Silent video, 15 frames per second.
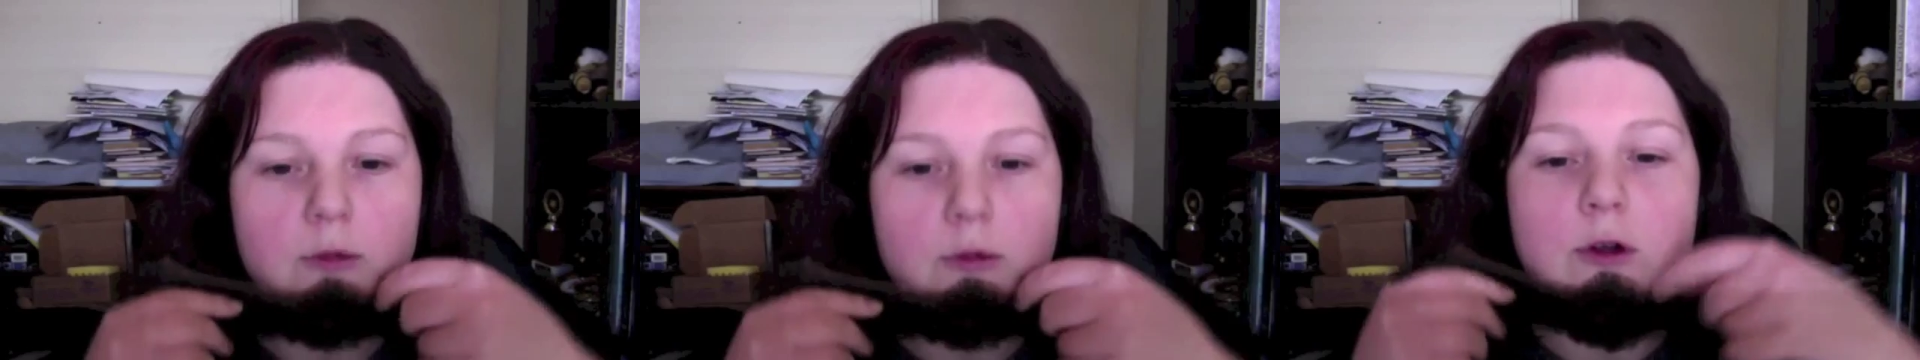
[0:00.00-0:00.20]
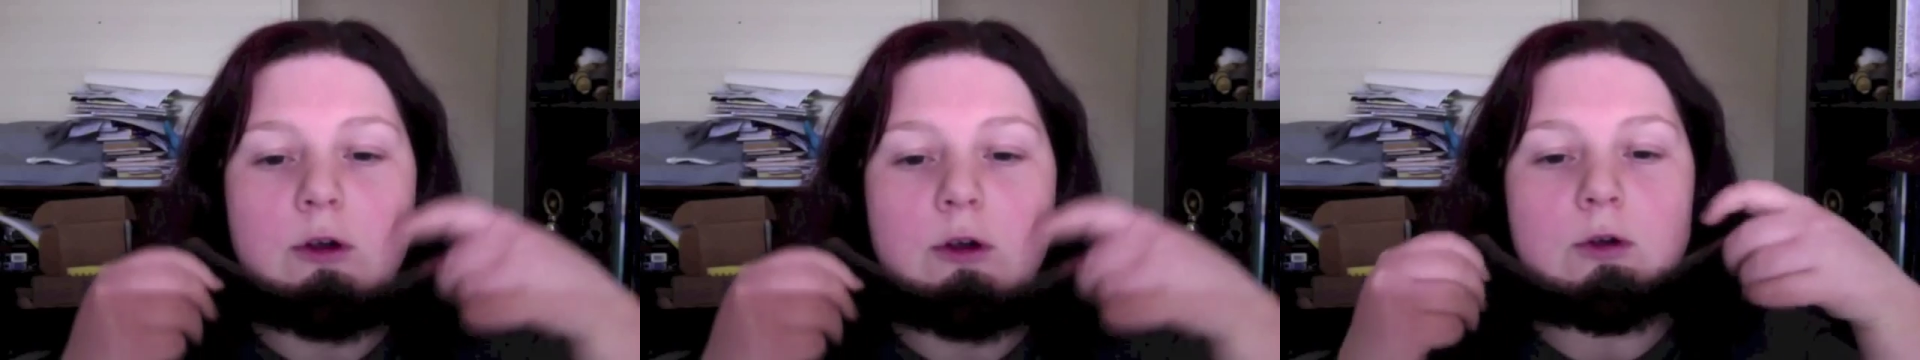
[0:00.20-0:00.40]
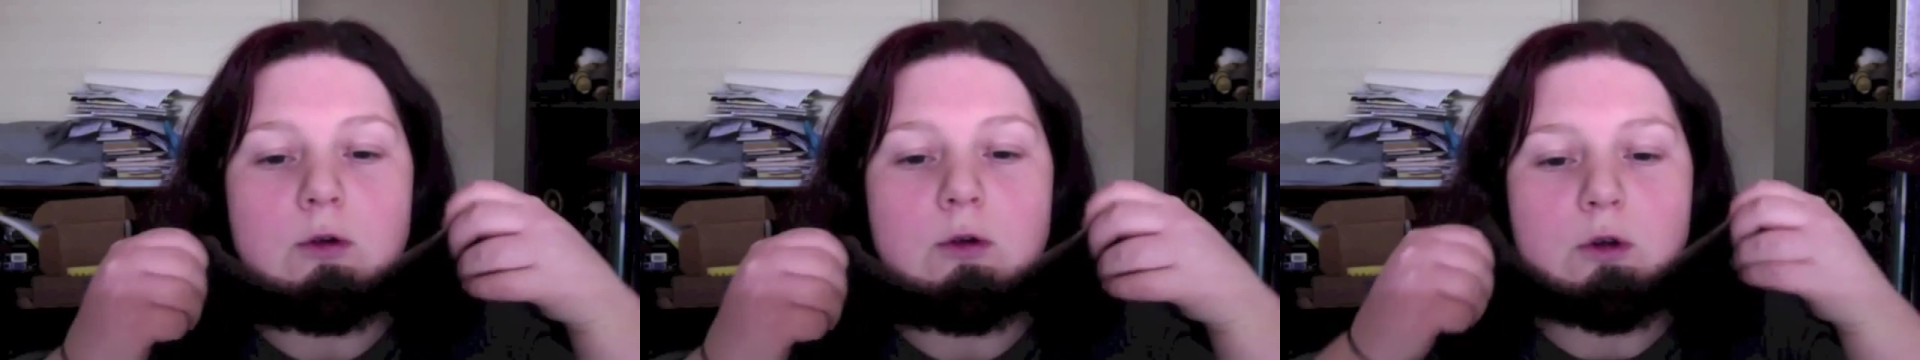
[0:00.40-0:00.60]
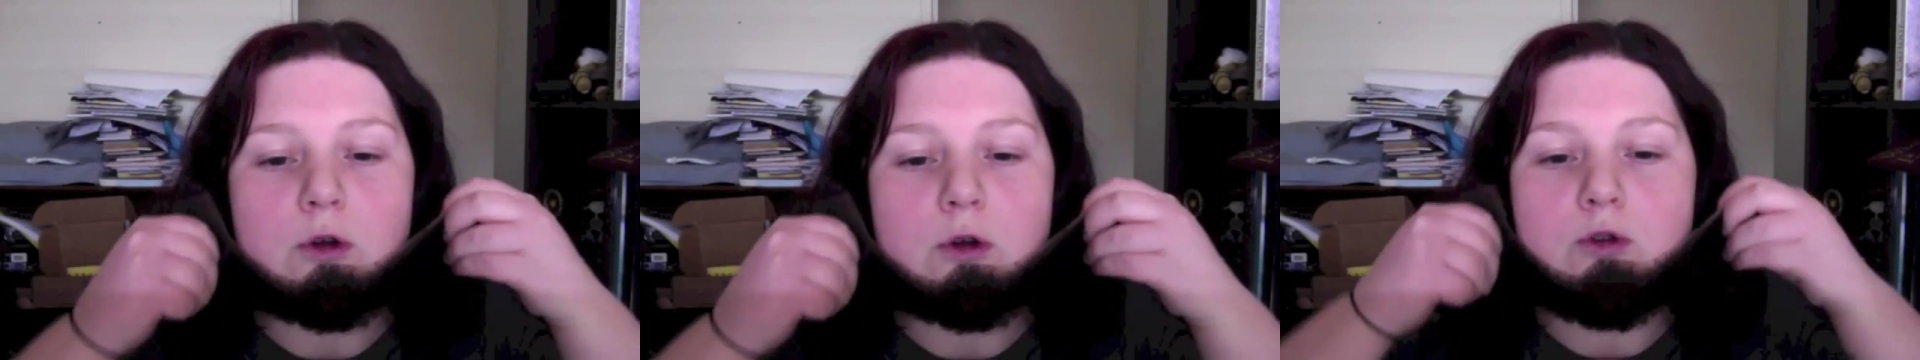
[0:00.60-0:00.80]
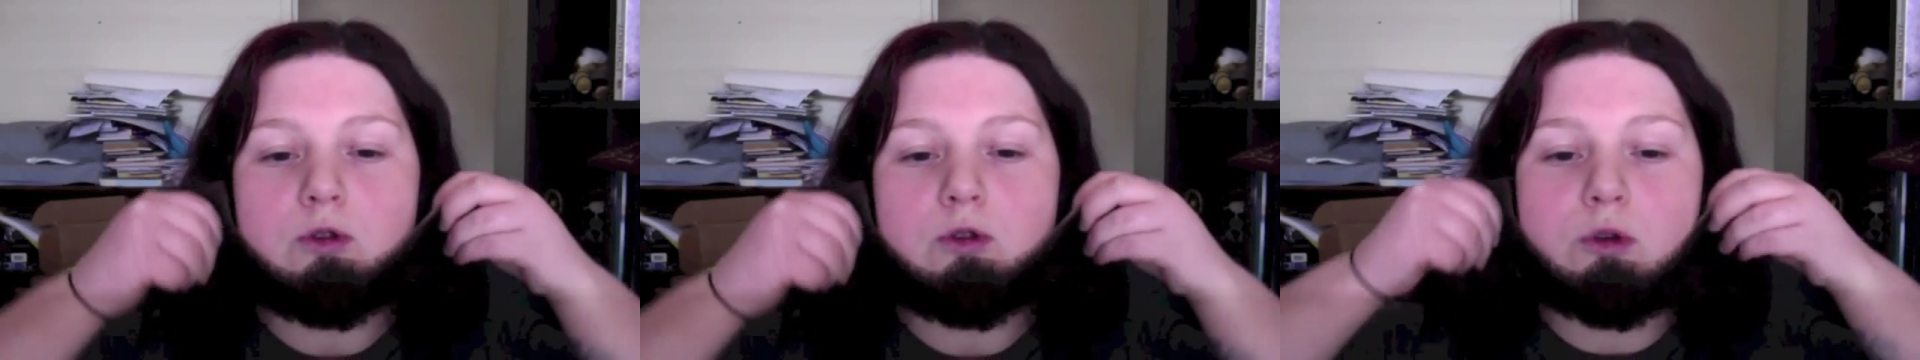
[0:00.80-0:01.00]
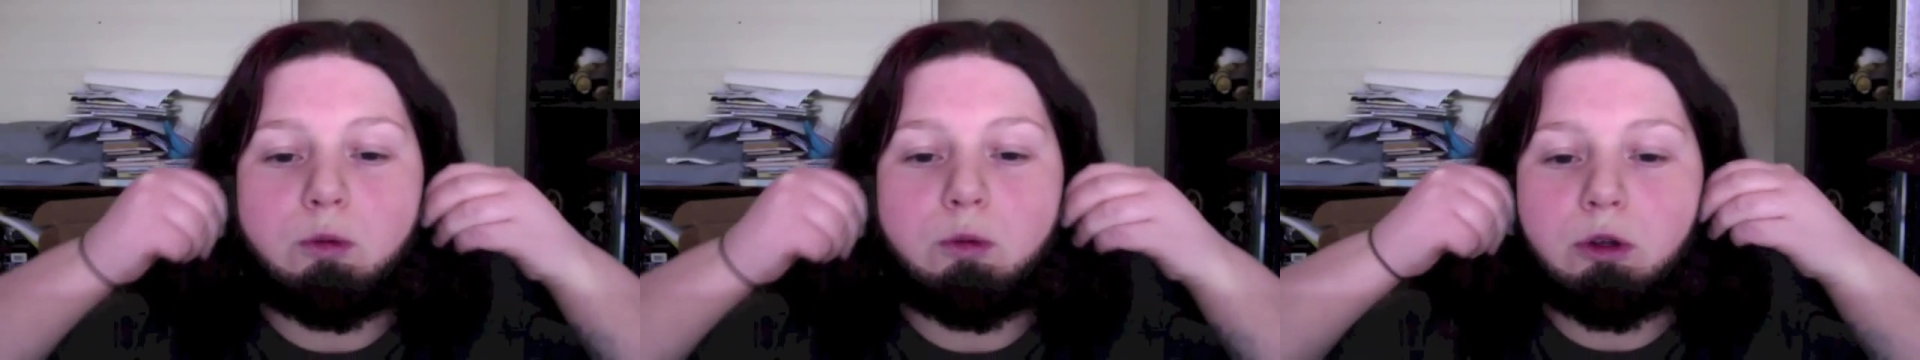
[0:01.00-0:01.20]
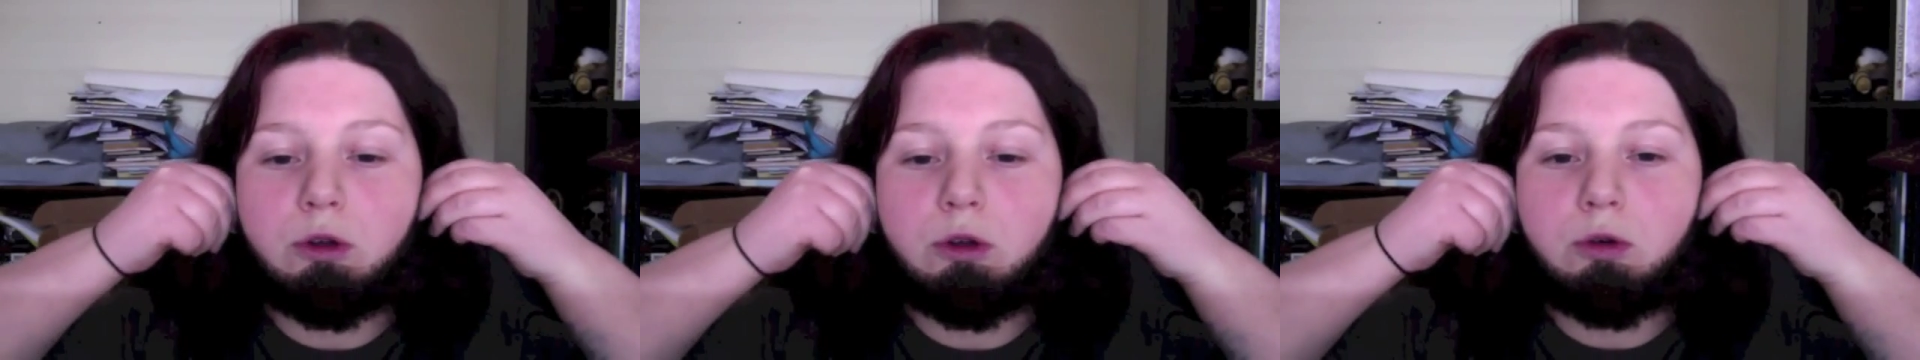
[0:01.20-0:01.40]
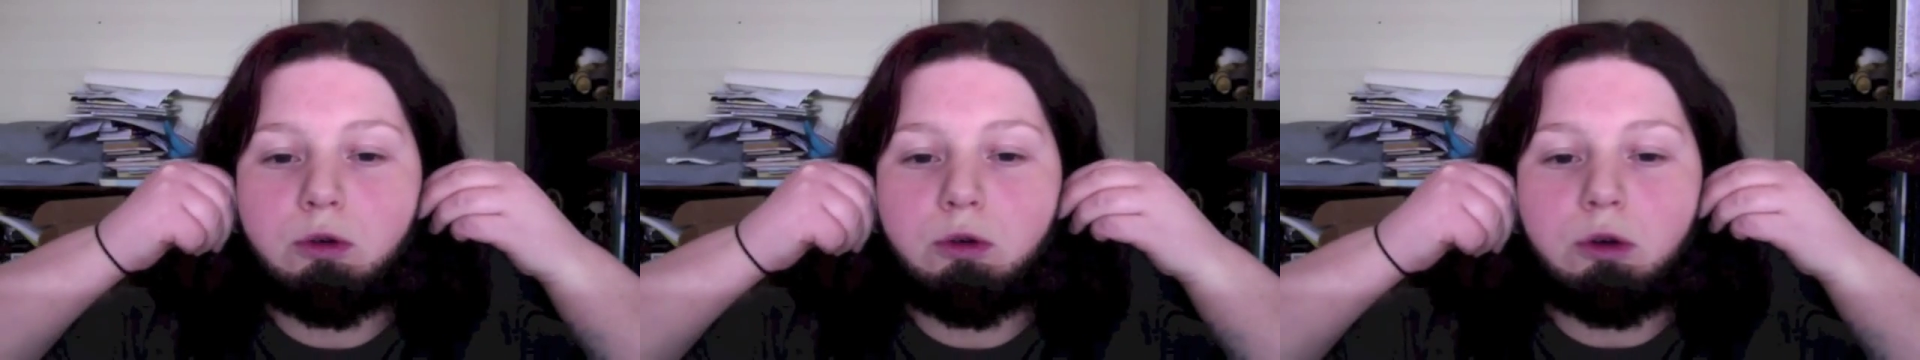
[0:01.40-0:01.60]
So there's the beard